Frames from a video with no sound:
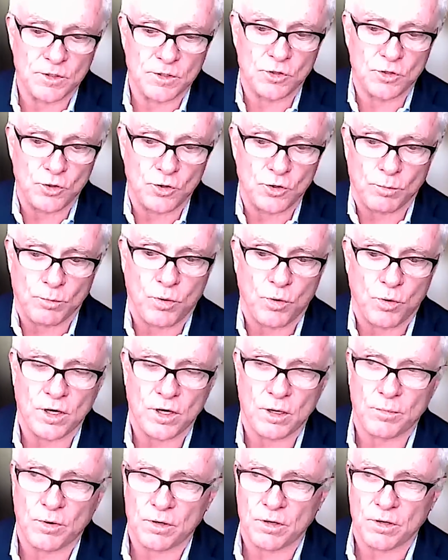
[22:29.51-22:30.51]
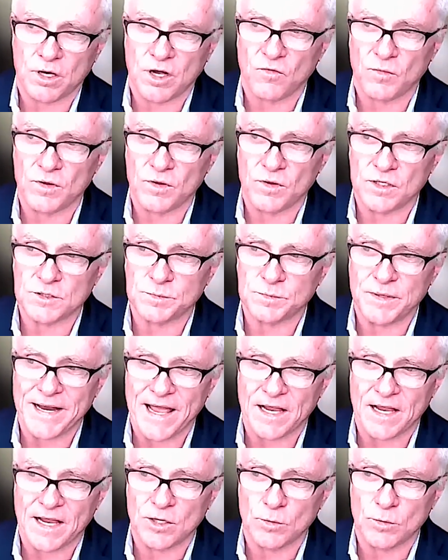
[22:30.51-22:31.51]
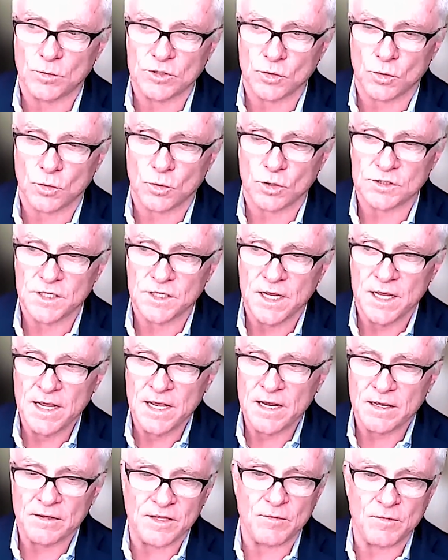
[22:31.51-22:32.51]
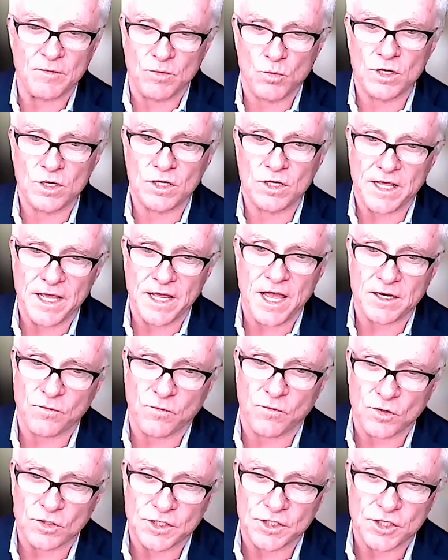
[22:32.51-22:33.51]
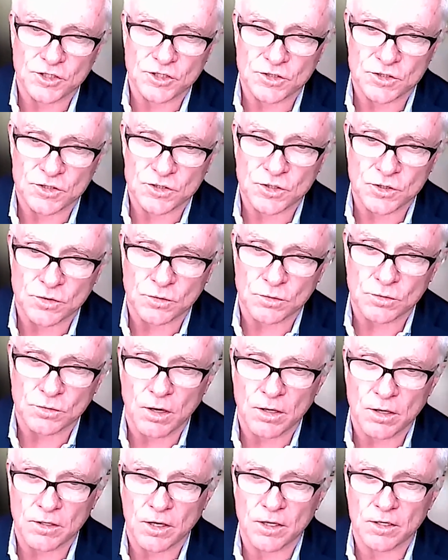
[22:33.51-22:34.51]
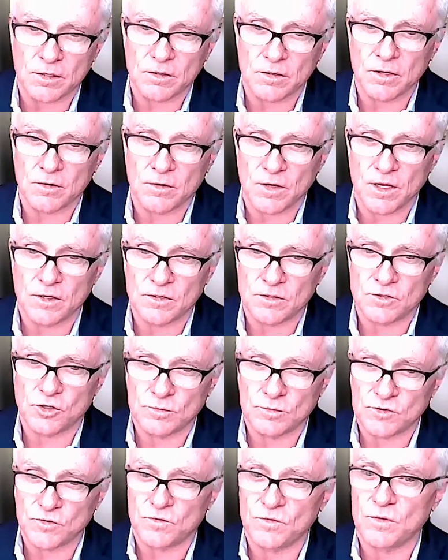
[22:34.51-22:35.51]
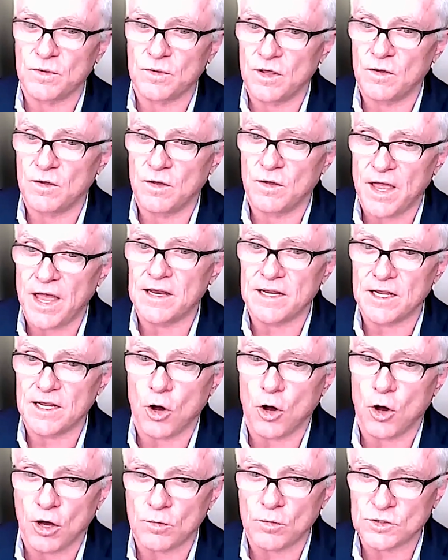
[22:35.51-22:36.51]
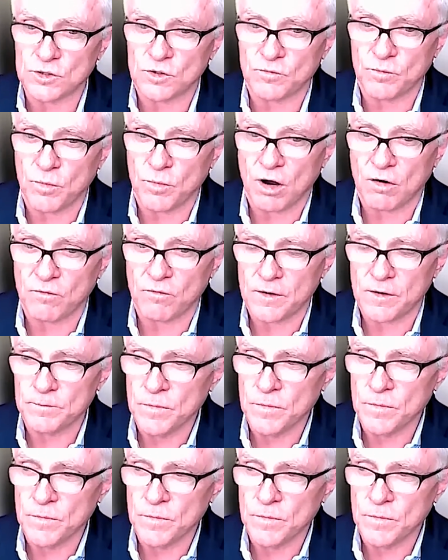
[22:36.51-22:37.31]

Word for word: to your point about a government that's been anti-resource, they've been really anti-First Nations too, in in, in terms of ending on-reserve poverty.